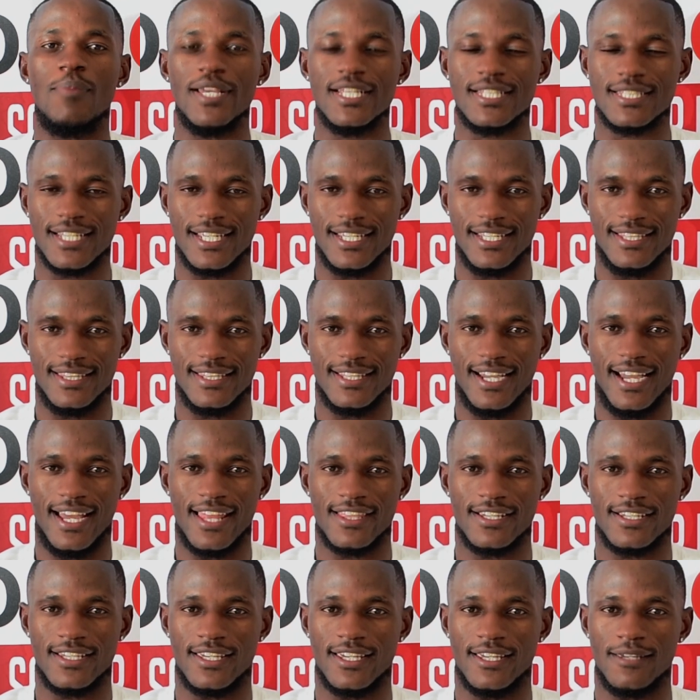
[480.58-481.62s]
better in the
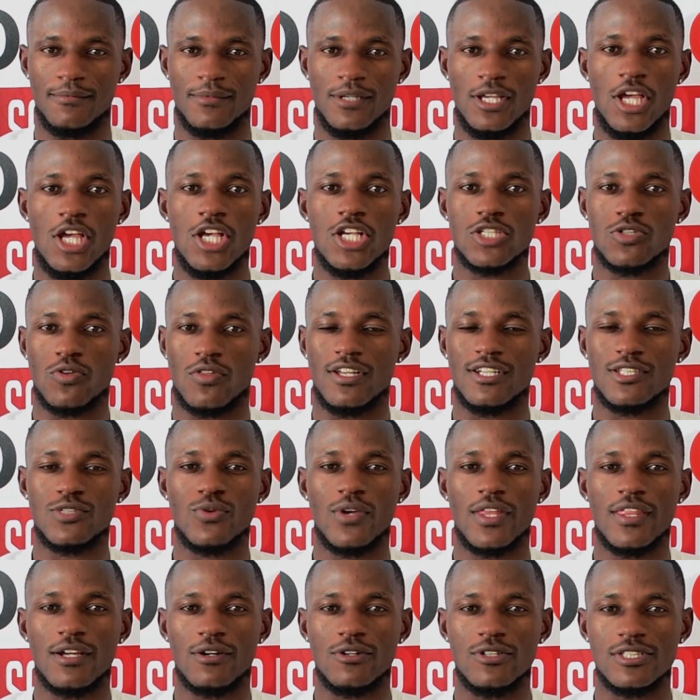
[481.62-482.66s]
other game. So that's
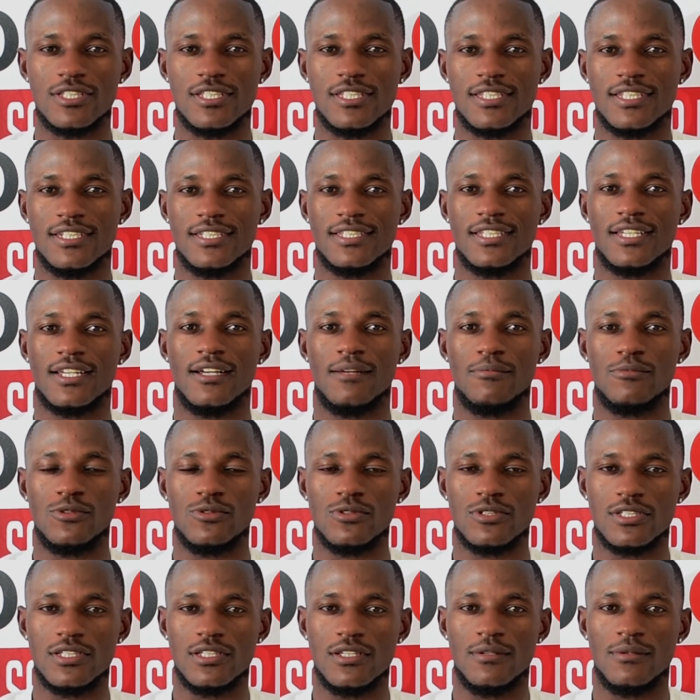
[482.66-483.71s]
where the consistency comes.
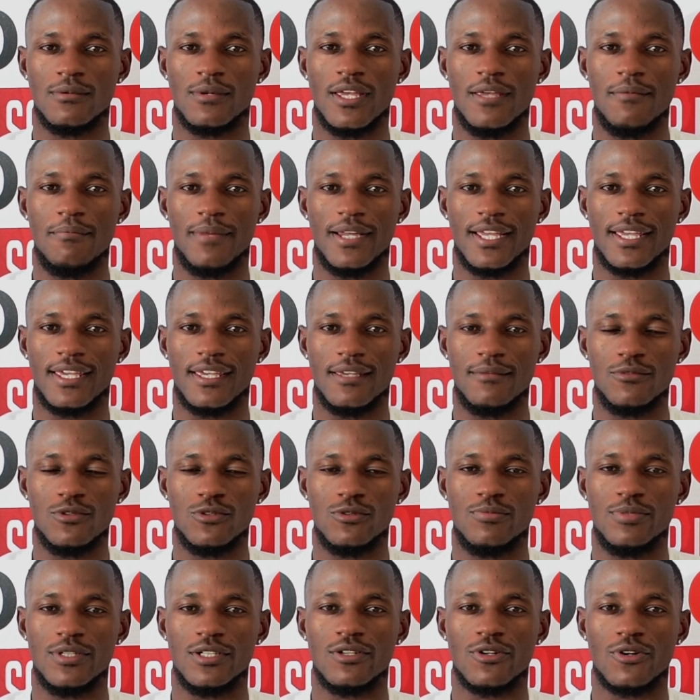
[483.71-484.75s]
You'll see game by game,
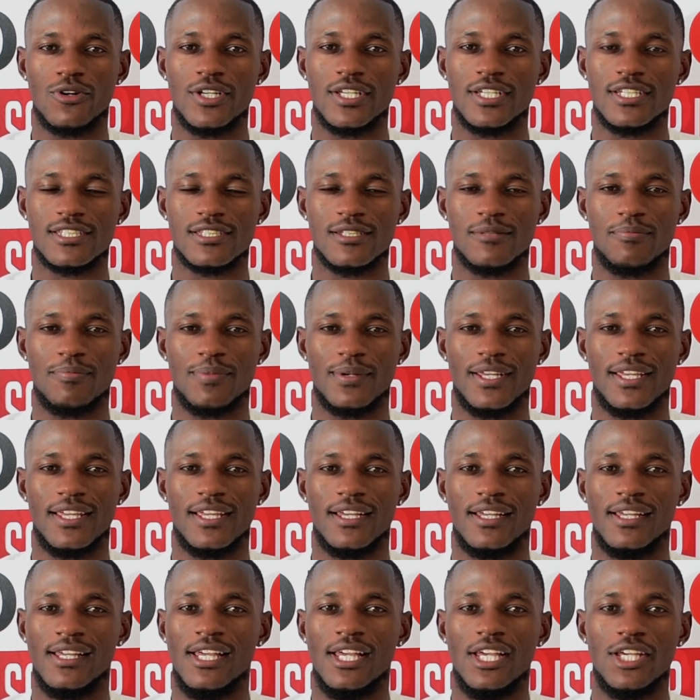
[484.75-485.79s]
you'll be growing as a
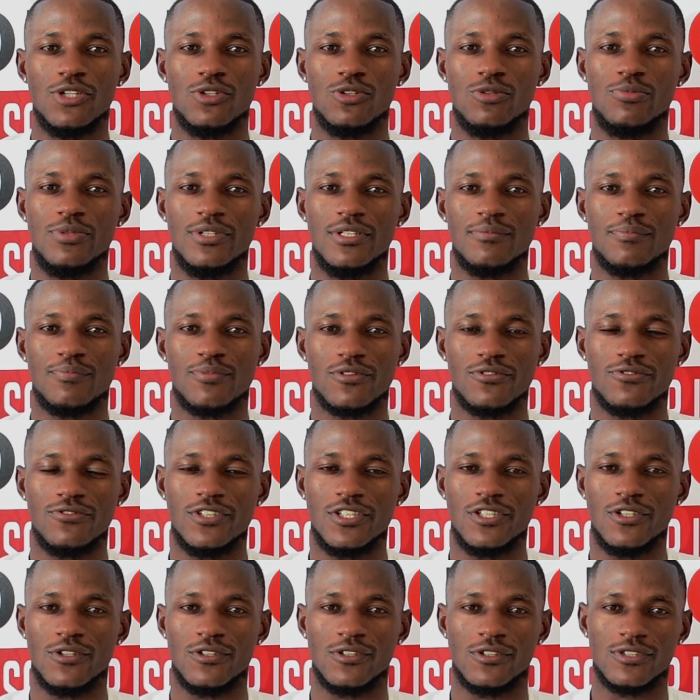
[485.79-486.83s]
player, you'll be
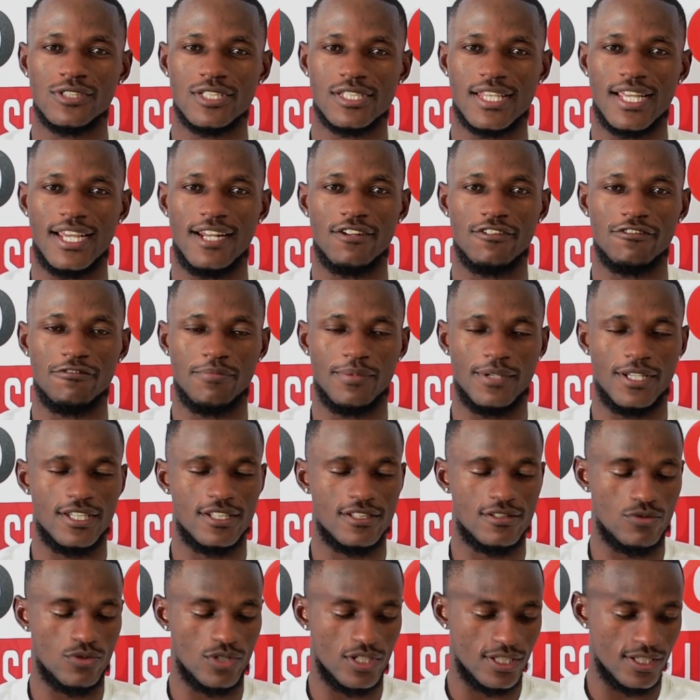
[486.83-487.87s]
improving your style of play
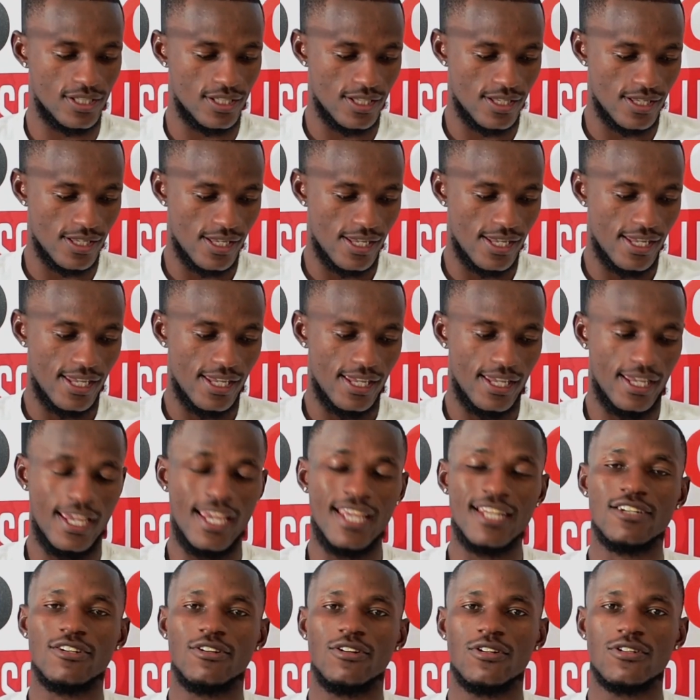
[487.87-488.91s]
as well.
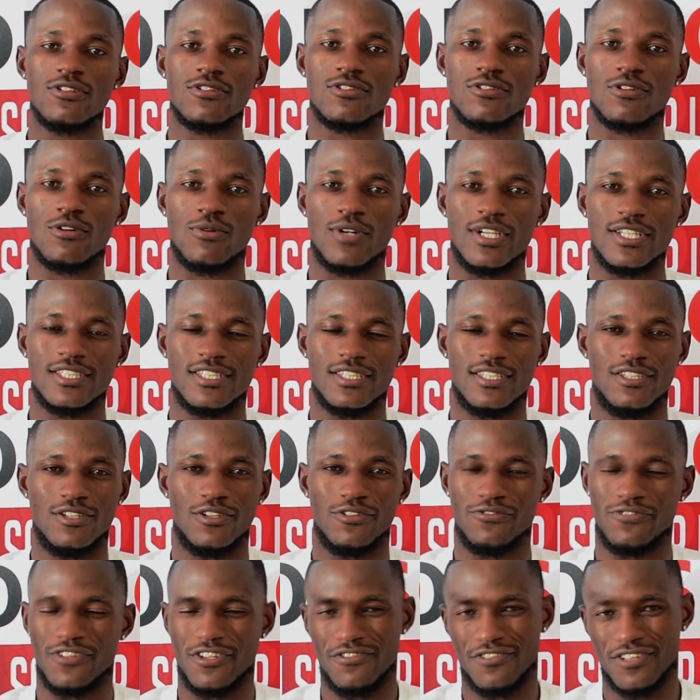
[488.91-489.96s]
And also watching
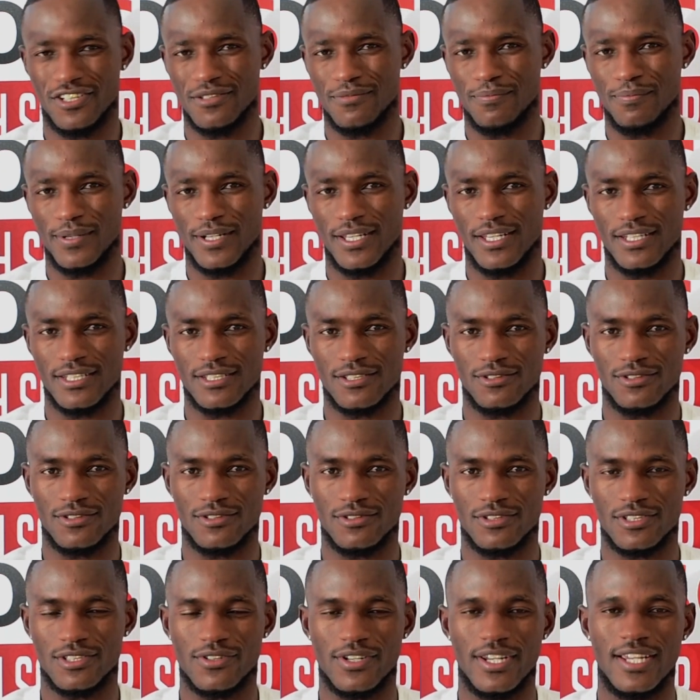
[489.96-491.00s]
your favorite players,
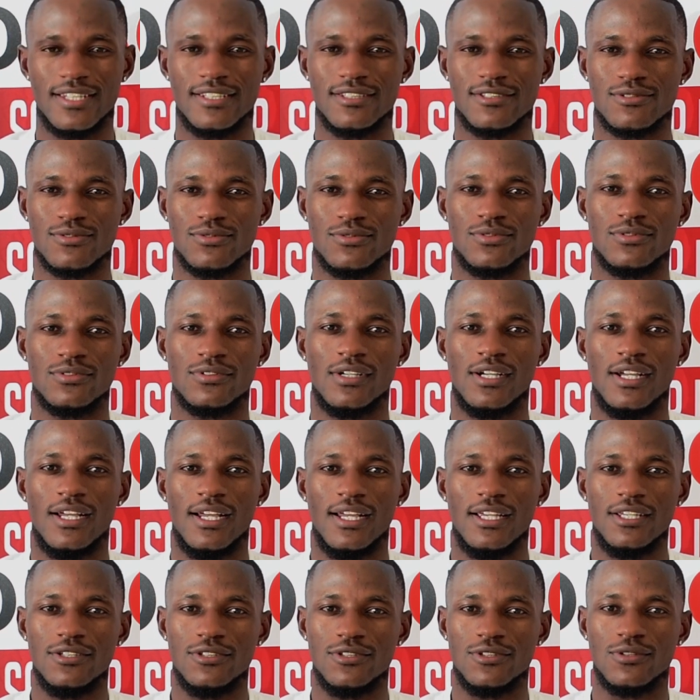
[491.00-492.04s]
also trying to,
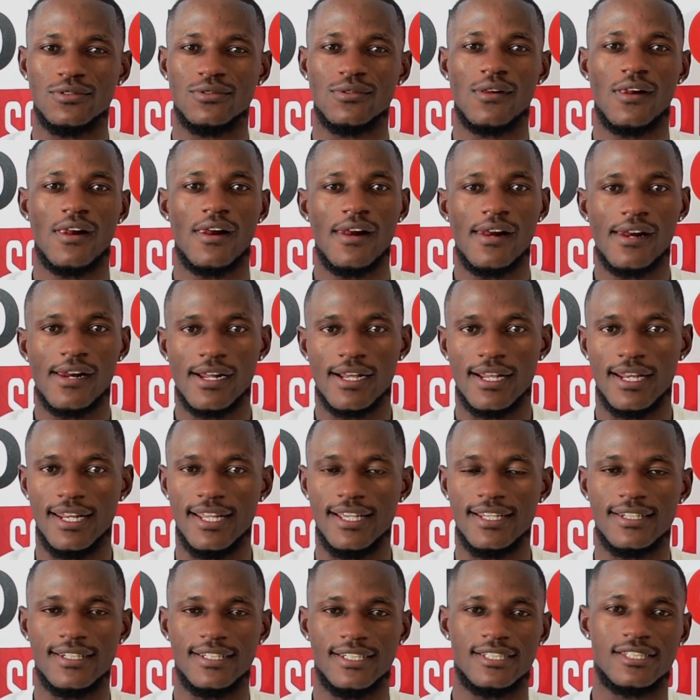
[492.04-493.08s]
you know,
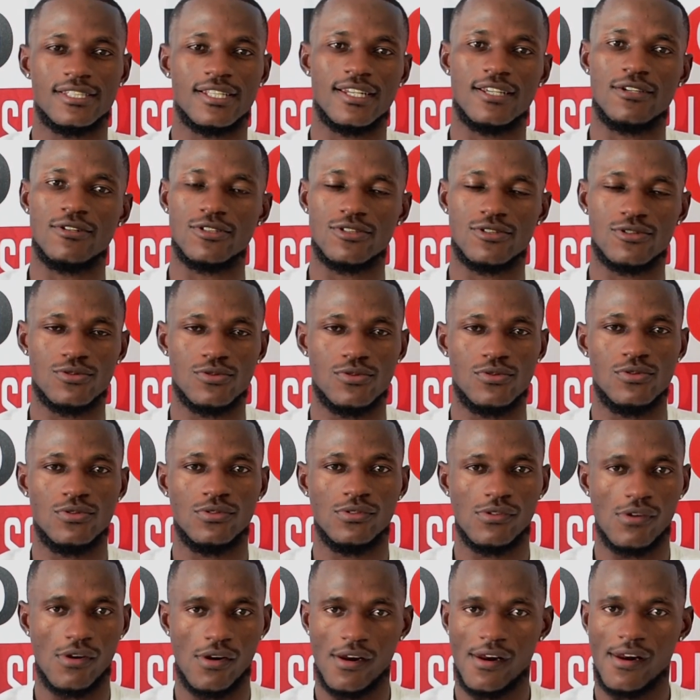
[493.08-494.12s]
learn a trick or two
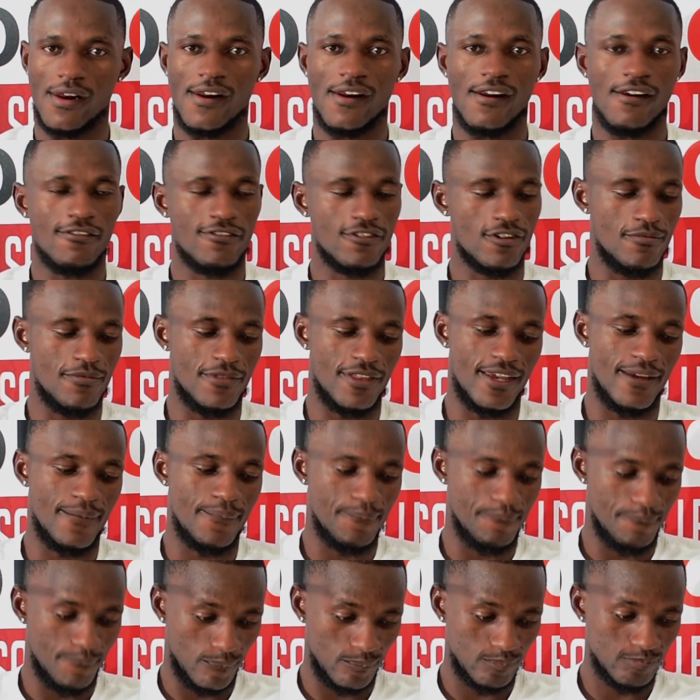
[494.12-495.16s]
from them.
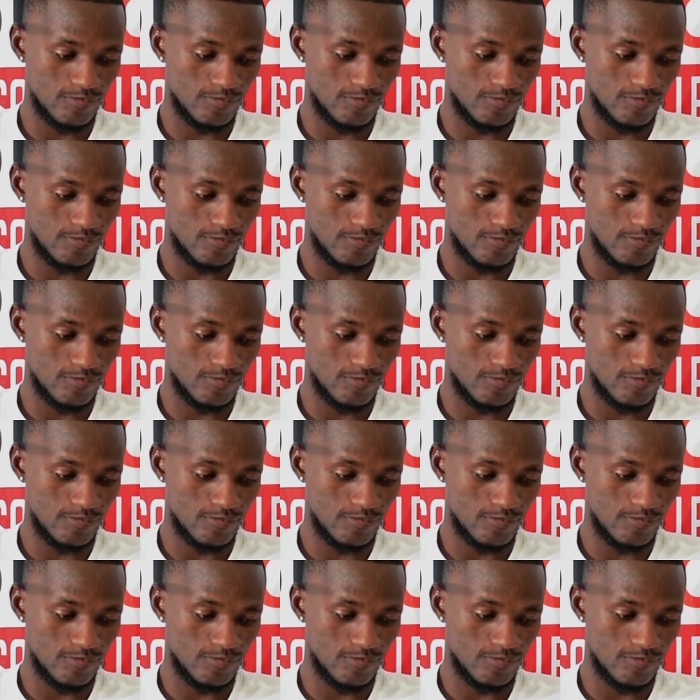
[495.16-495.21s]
